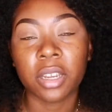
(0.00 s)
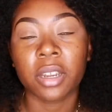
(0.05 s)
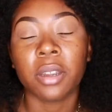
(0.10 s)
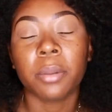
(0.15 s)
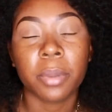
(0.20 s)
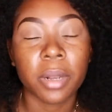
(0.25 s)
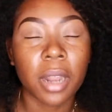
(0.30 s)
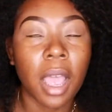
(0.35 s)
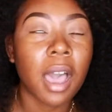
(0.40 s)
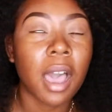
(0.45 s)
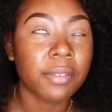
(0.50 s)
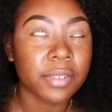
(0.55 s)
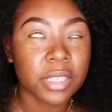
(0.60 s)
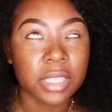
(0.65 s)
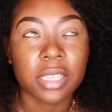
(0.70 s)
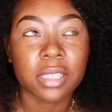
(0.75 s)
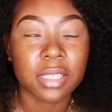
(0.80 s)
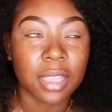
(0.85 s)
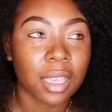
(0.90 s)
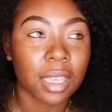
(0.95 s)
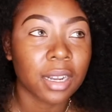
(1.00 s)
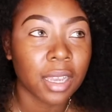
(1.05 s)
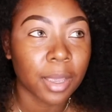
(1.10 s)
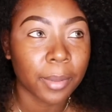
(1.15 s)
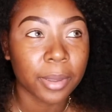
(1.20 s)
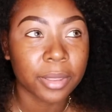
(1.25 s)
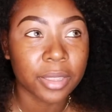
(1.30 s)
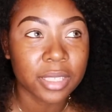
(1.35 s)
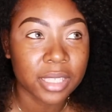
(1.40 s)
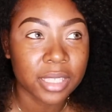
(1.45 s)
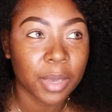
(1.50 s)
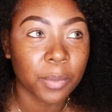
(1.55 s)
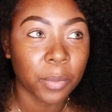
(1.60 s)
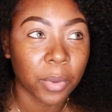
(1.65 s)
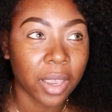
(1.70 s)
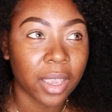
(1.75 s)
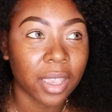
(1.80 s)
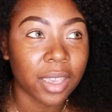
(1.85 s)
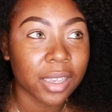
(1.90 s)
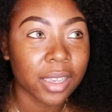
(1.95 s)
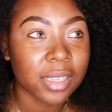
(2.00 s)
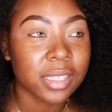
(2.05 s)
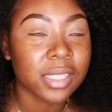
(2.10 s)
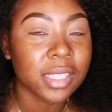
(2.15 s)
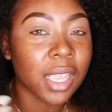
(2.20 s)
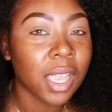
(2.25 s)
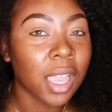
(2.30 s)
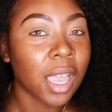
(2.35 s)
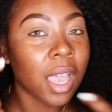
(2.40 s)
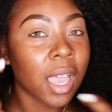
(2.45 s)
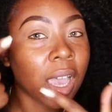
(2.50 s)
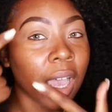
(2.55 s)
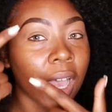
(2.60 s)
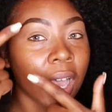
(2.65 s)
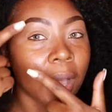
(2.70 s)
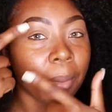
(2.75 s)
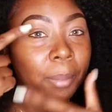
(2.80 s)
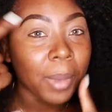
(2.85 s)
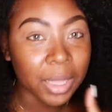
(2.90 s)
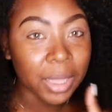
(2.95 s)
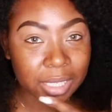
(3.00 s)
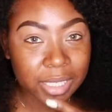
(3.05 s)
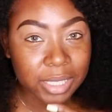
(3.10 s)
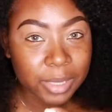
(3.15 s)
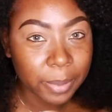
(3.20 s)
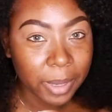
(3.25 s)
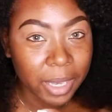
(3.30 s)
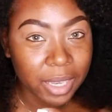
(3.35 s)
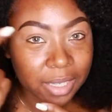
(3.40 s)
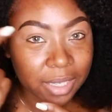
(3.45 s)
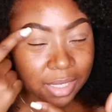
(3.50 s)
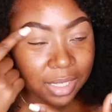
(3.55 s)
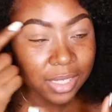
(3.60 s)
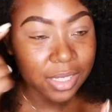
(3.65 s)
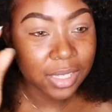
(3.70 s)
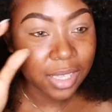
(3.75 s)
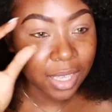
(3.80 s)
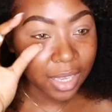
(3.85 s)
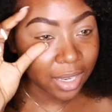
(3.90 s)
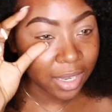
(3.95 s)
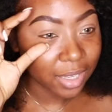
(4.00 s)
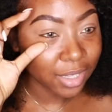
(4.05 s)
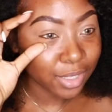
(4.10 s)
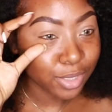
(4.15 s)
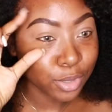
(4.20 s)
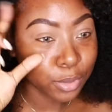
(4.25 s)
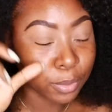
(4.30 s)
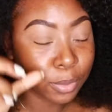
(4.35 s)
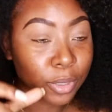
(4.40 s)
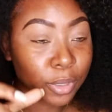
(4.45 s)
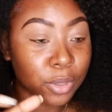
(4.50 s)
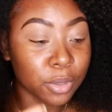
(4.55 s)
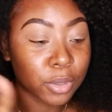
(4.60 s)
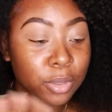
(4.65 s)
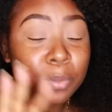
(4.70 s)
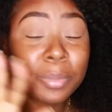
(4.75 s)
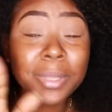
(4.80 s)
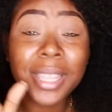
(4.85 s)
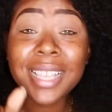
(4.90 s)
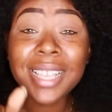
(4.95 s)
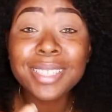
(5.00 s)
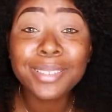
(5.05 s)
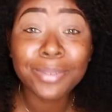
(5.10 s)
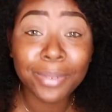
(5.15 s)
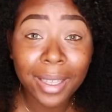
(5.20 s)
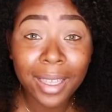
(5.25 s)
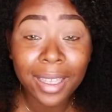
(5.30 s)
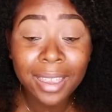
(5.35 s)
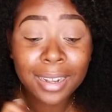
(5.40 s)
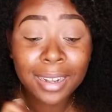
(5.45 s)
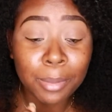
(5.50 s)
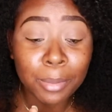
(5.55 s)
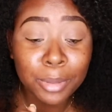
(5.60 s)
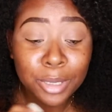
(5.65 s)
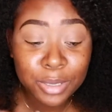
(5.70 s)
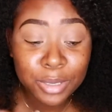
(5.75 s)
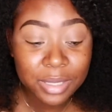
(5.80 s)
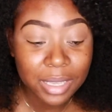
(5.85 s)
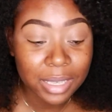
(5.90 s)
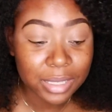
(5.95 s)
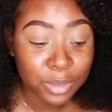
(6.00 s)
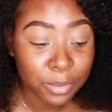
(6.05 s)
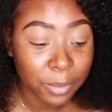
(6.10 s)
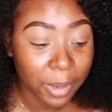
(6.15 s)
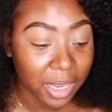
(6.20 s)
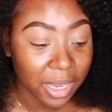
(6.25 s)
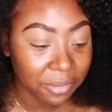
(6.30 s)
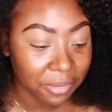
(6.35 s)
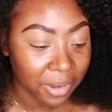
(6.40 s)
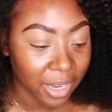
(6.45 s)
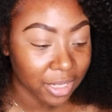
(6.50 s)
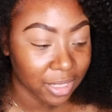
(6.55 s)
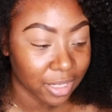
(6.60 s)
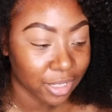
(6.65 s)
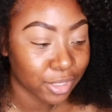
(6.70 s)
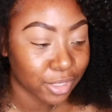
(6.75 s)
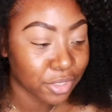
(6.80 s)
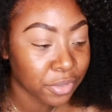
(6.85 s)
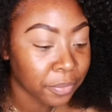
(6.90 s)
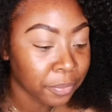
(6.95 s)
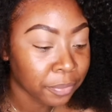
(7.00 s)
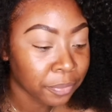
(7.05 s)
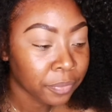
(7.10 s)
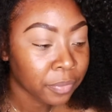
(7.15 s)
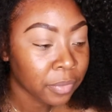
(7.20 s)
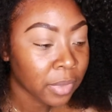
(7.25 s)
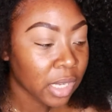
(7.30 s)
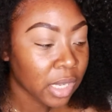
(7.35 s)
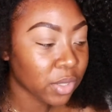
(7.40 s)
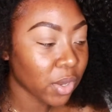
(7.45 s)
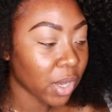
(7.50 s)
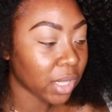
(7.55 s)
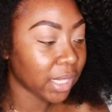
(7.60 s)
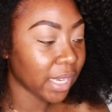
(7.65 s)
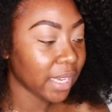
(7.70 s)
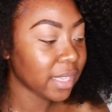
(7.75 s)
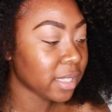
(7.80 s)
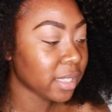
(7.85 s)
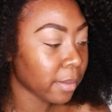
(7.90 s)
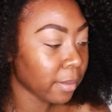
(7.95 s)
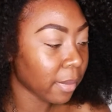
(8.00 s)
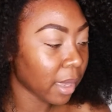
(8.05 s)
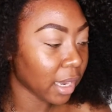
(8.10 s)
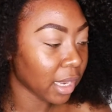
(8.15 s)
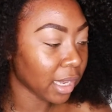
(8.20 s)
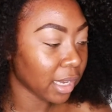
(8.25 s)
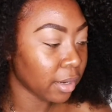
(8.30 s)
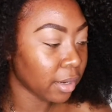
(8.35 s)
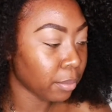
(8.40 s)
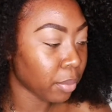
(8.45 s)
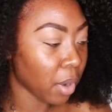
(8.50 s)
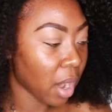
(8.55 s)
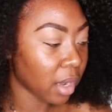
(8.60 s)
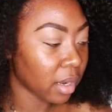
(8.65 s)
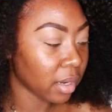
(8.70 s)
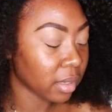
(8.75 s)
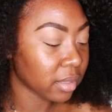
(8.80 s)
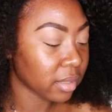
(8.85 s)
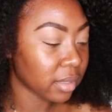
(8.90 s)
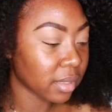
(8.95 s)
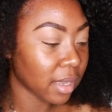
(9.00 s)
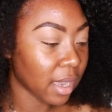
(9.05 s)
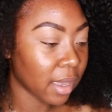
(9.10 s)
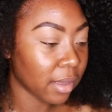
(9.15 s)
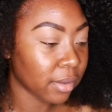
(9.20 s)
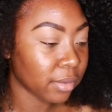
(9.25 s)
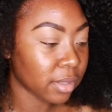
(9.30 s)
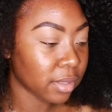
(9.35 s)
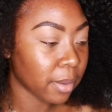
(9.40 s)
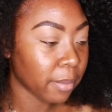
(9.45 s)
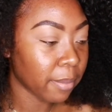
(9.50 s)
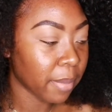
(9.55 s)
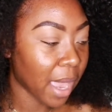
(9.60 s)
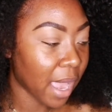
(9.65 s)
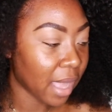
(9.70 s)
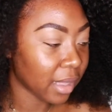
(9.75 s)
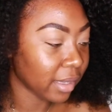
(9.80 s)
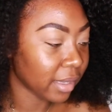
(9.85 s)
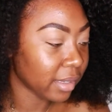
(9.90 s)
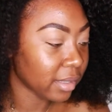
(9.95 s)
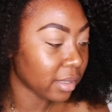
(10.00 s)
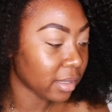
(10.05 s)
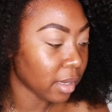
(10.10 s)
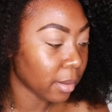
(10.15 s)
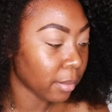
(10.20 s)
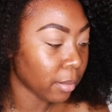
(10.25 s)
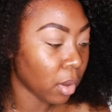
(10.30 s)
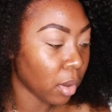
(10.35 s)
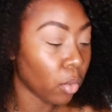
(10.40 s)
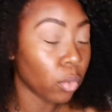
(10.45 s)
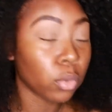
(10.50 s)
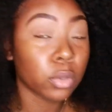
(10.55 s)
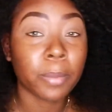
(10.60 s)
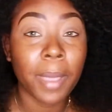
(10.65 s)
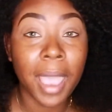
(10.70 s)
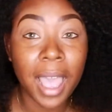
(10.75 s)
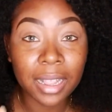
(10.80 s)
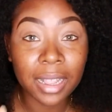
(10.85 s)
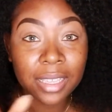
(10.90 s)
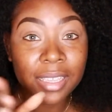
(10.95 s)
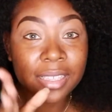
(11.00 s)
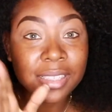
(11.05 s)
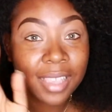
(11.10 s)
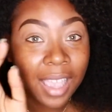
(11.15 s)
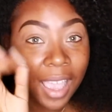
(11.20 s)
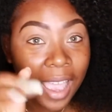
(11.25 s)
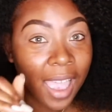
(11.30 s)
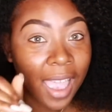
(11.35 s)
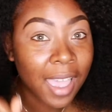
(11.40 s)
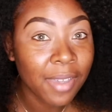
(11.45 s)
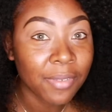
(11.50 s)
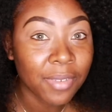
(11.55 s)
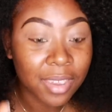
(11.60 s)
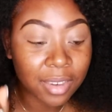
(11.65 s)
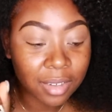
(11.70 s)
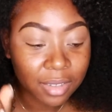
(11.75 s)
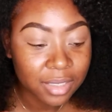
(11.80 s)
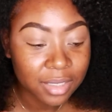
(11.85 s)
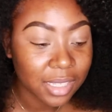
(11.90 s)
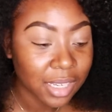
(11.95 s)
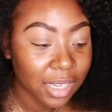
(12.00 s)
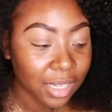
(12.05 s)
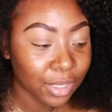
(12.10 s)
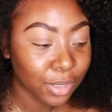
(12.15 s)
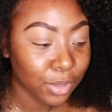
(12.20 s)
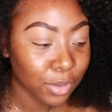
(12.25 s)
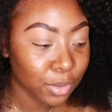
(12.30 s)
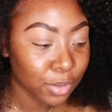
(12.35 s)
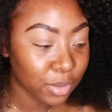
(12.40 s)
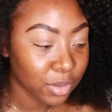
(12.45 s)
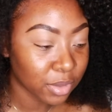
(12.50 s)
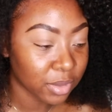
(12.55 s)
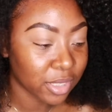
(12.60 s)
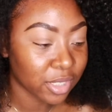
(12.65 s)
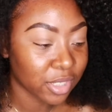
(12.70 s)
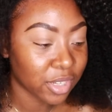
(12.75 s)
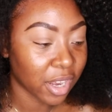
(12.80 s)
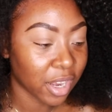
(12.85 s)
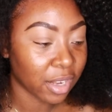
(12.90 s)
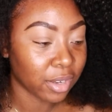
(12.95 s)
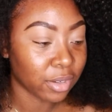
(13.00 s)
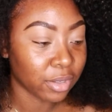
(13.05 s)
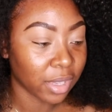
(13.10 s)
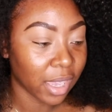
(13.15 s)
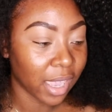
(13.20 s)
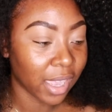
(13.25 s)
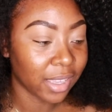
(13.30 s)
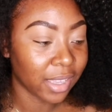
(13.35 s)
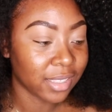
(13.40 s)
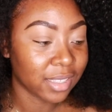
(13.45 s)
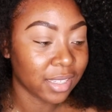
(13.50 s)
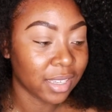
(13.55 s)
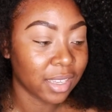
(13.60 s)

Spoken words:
but obviously it's not gonna come out the same way because my lid space is like super huge, but that's fine. I'm gonna use that to my advantage. So I laid some like products down, some palettes, some old palettes that I haven't used on this channel yet,